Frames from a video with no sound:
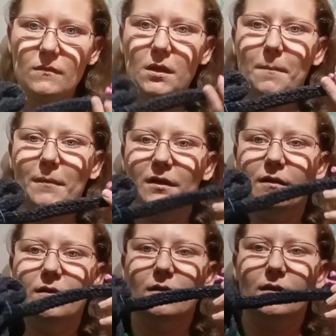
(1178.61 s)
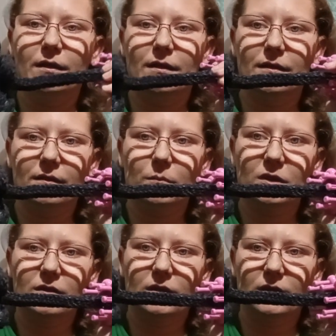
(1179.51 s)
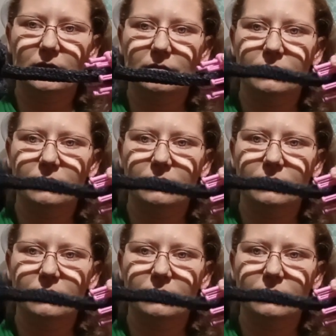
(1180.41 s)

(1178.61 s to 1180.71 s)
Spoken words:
But I got this much done.